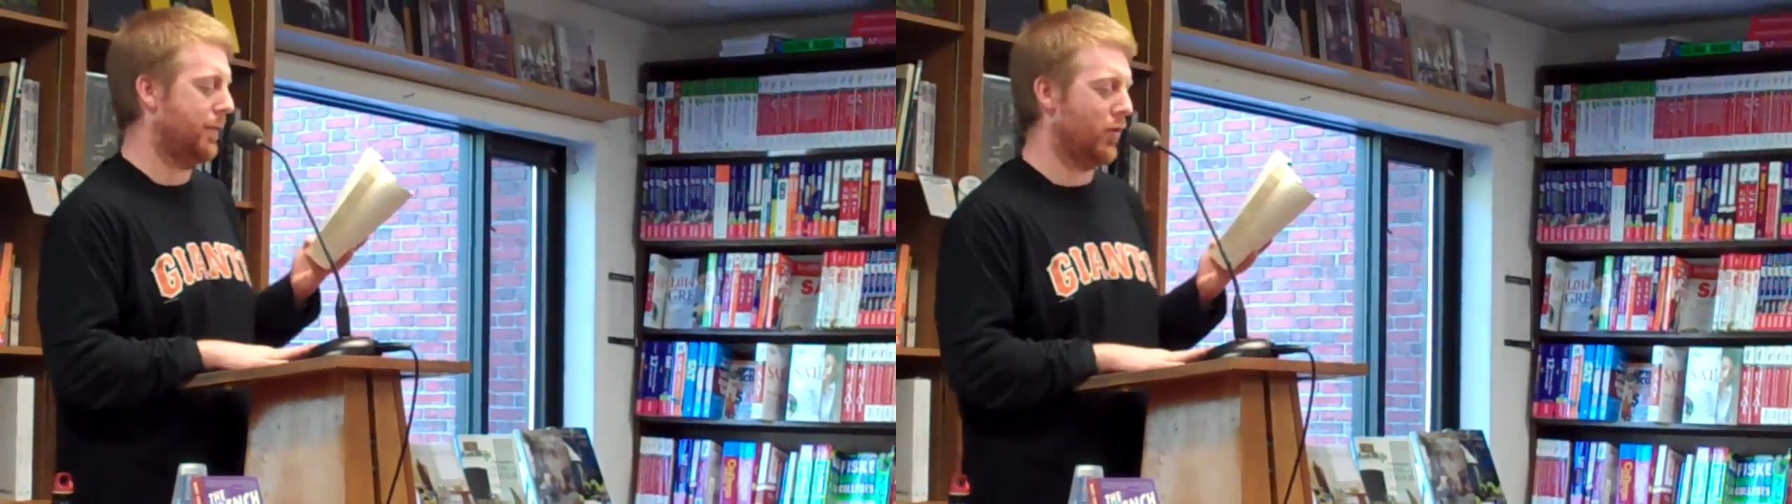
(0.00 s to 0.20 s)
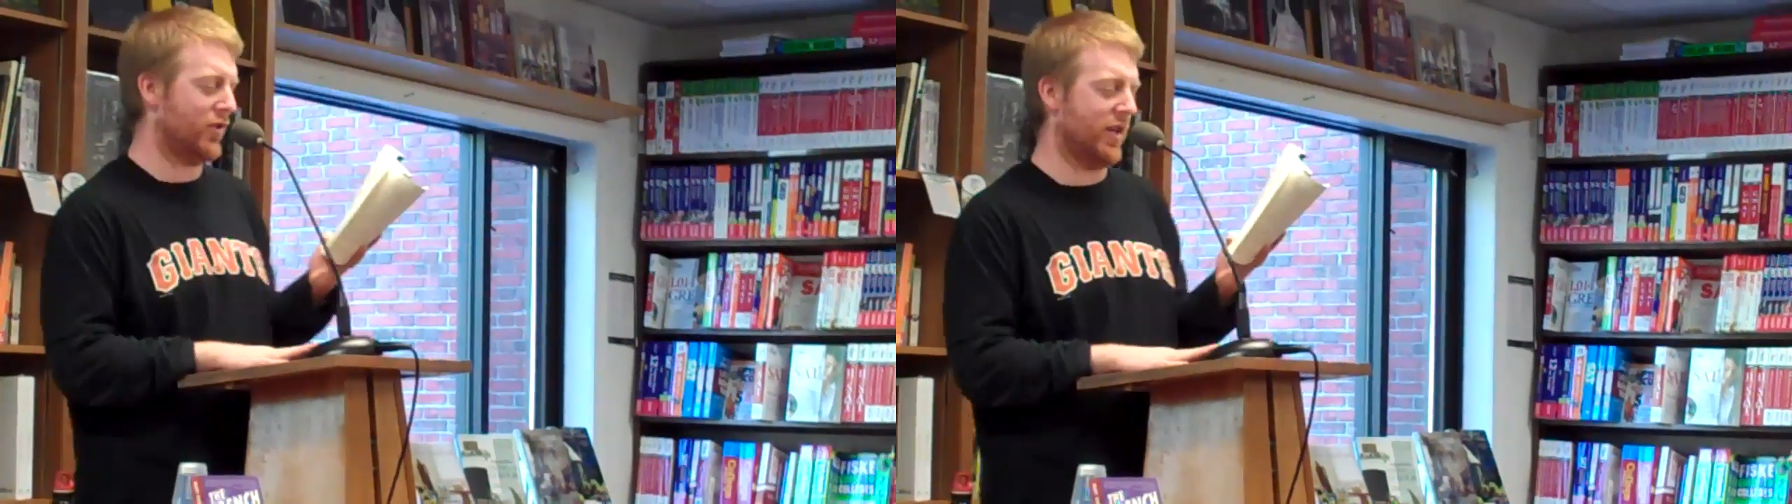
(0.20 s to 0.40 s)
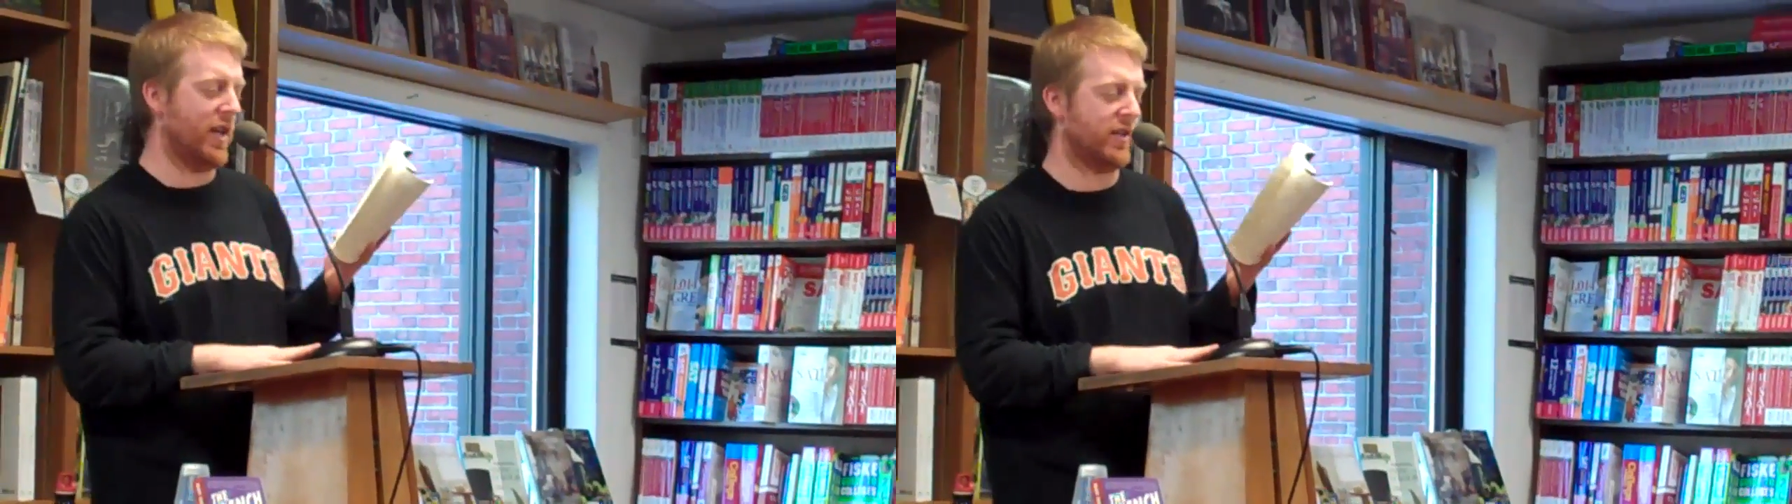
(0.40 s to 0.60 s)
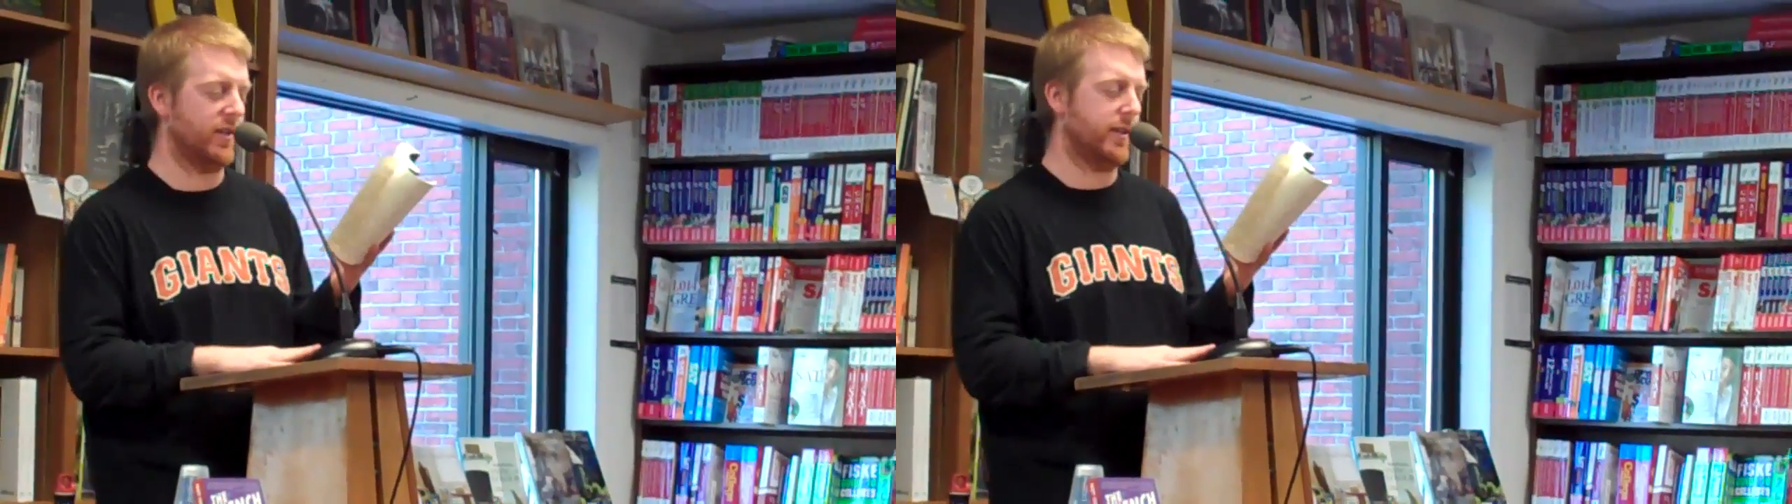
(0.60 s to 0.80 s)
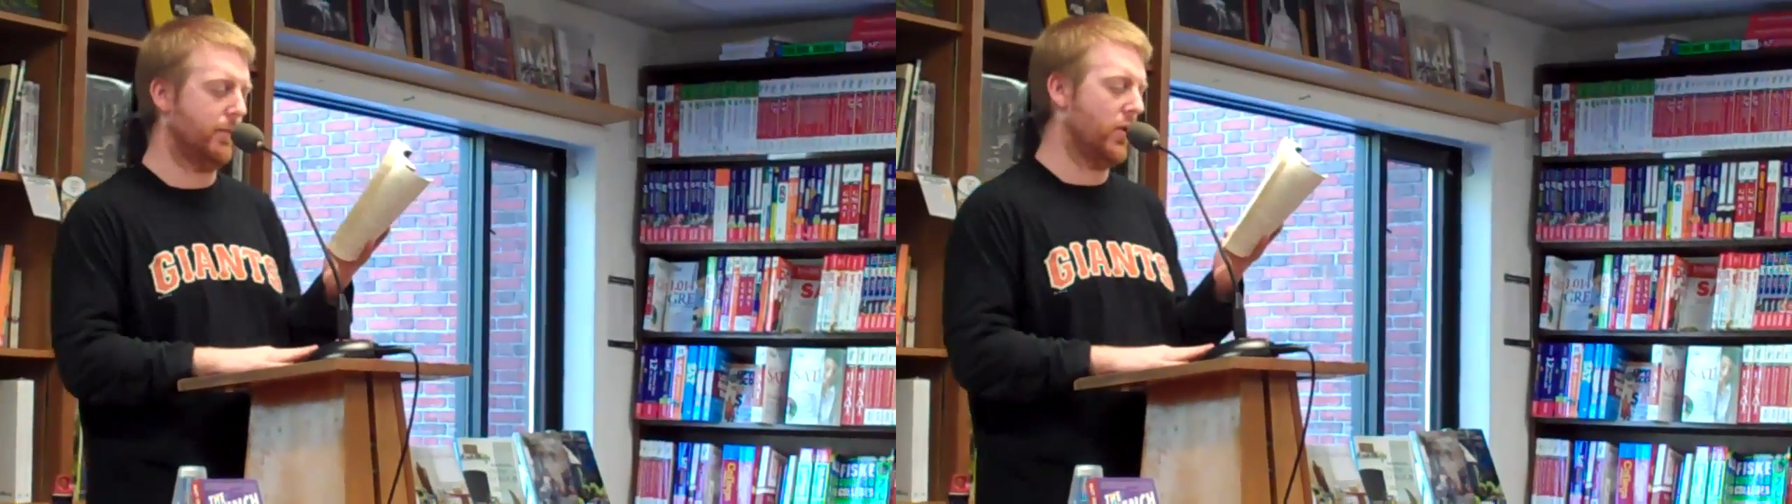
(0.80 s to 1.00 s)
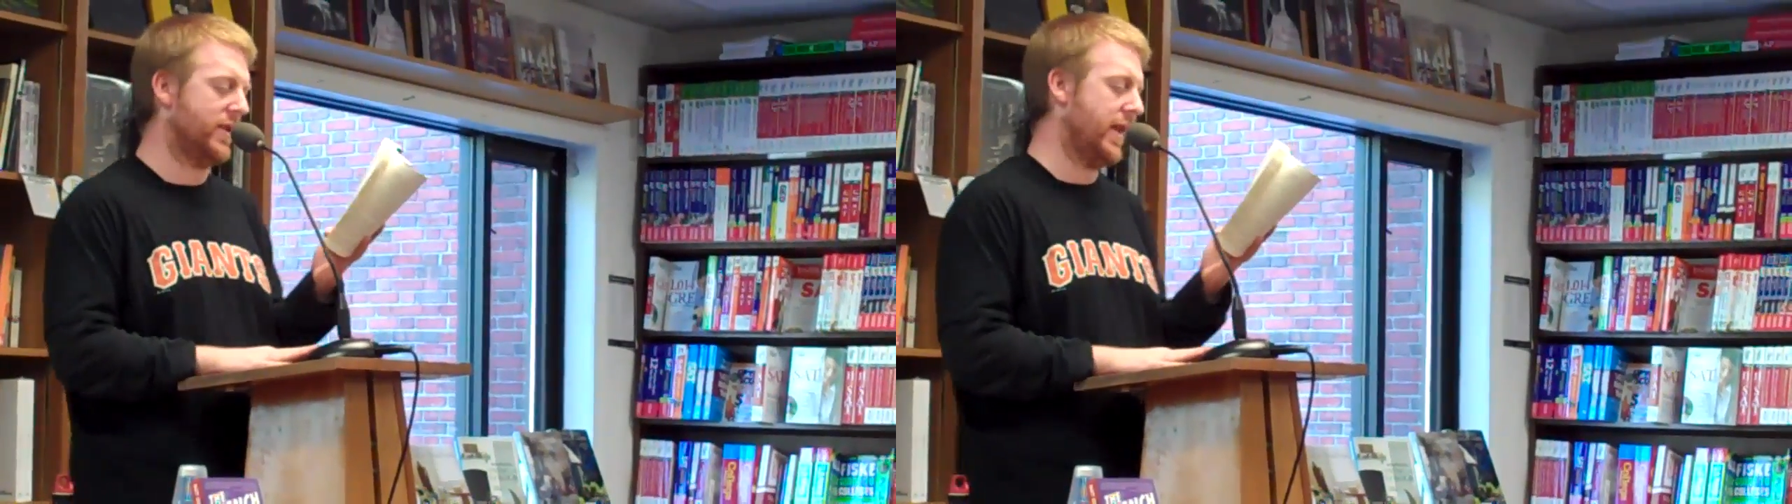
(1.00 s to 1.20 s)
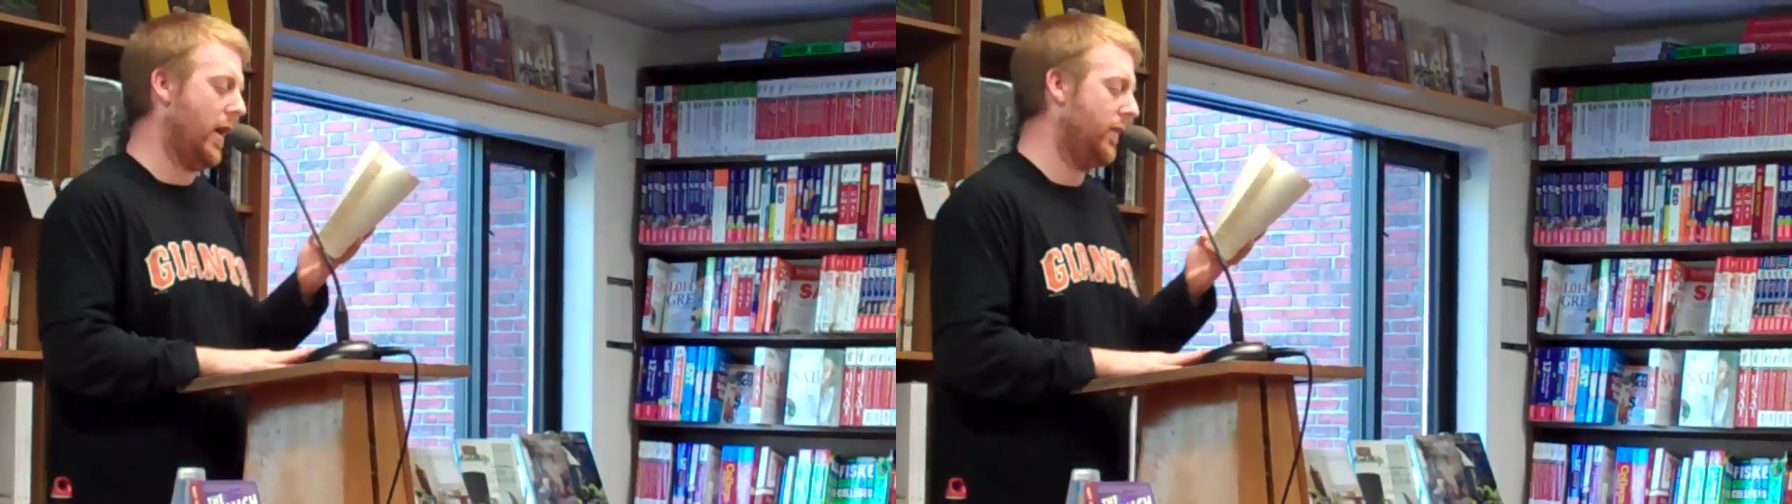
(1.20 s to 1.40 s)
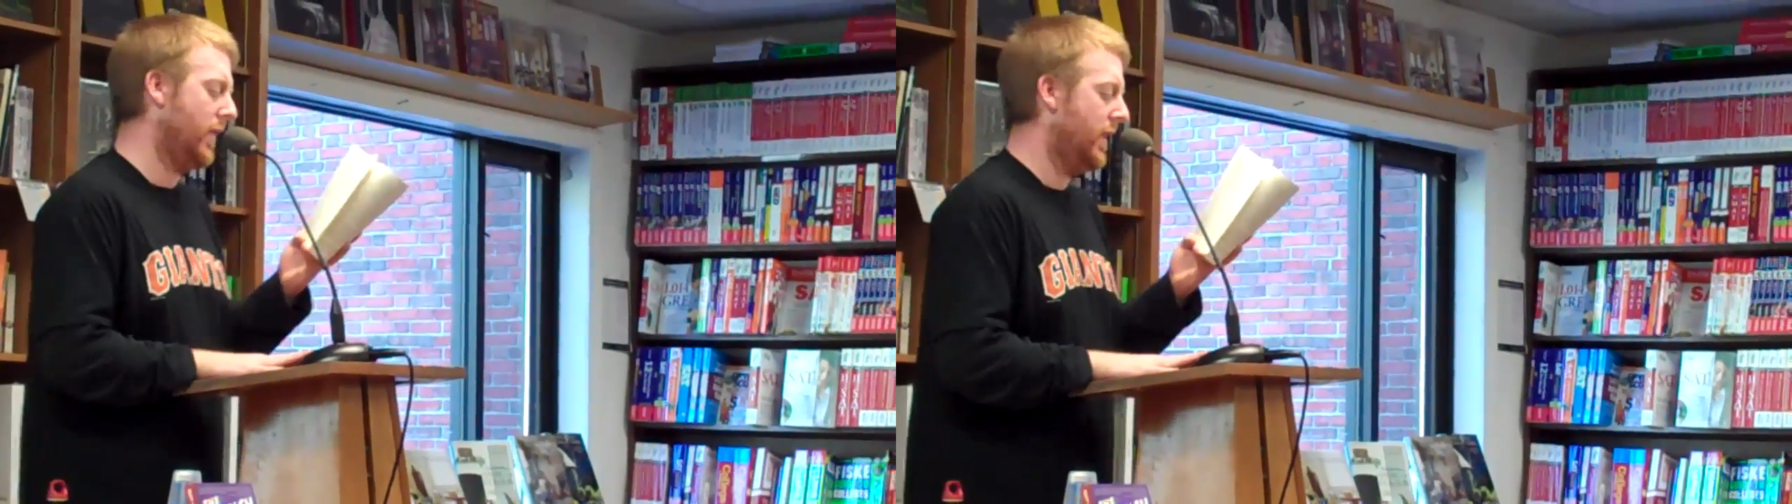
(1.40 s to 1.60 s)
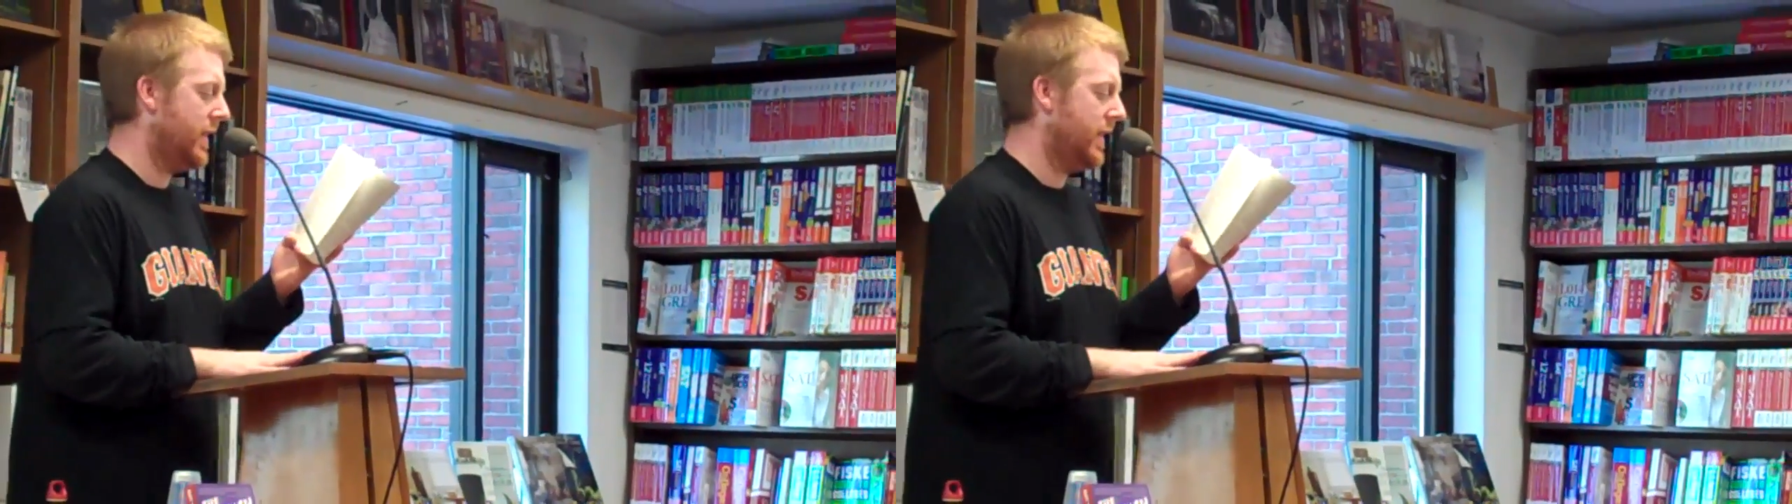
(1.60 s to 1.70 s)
impersonation, she burst out.